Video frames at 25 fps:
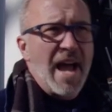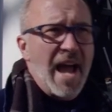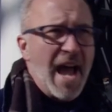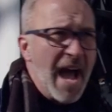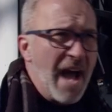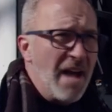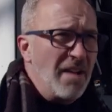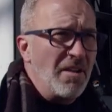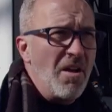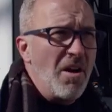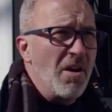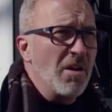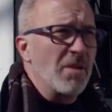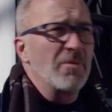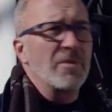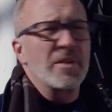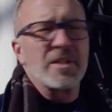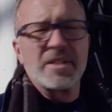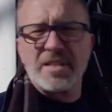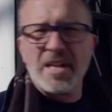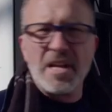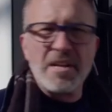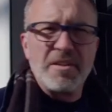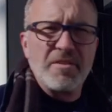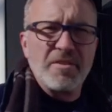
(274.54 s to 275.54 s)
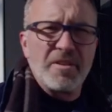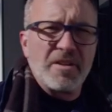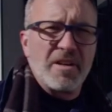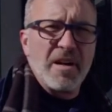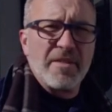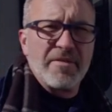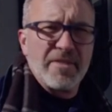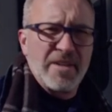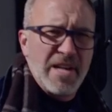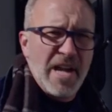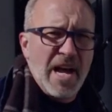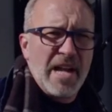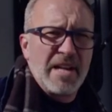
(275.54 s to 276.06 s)
how long would it take you to
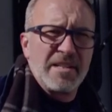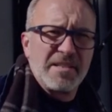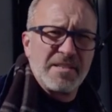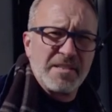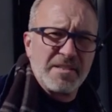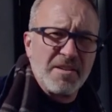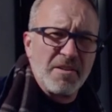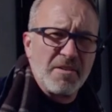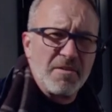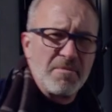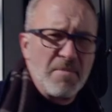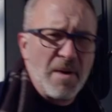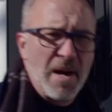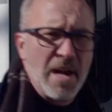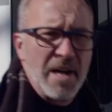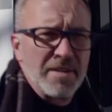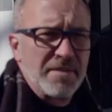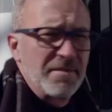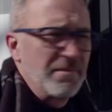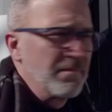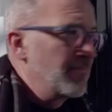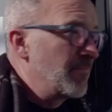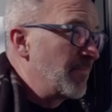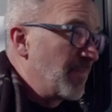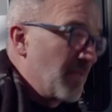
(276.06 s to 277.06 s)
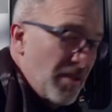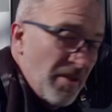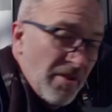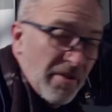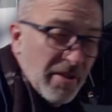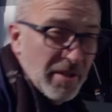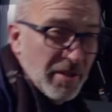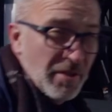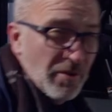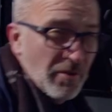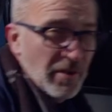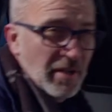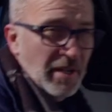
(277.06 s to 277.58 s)
cover 9,600 miles? You
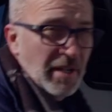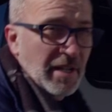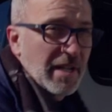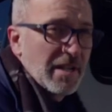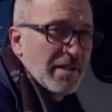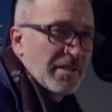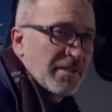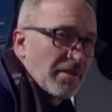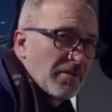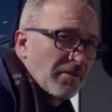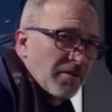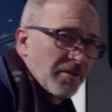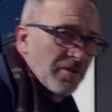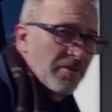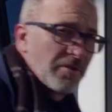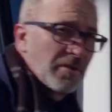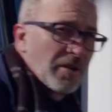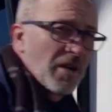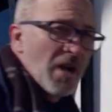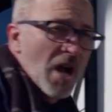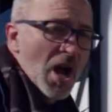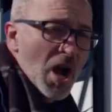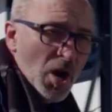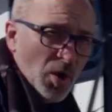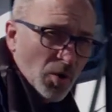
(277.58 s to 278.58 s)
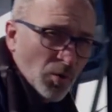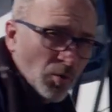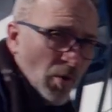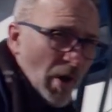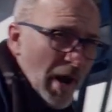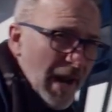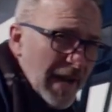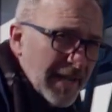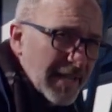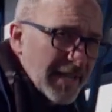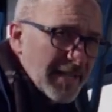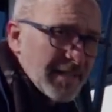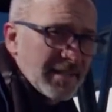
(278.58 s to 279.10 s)
could do it in a Keystone Cougar,
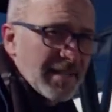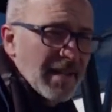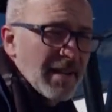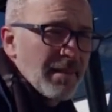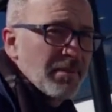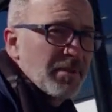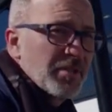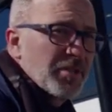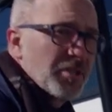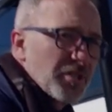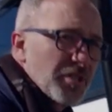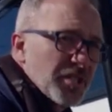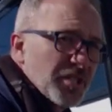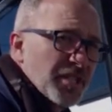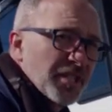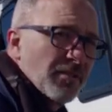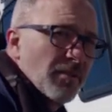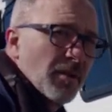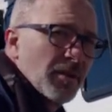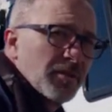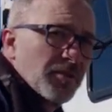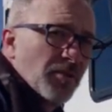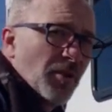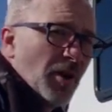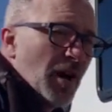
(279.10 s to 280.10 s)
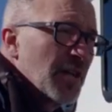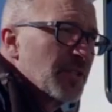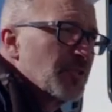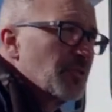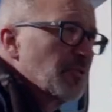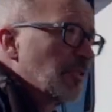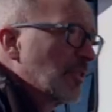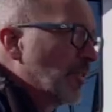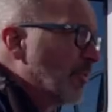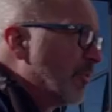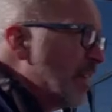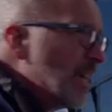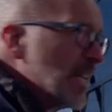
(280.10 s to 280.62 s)
rated temperature 0 to 100
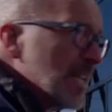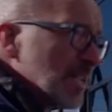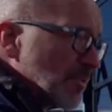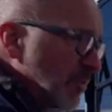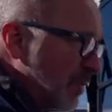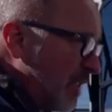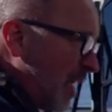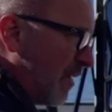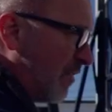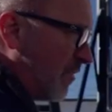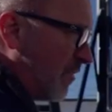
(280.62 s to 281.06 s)
degrees with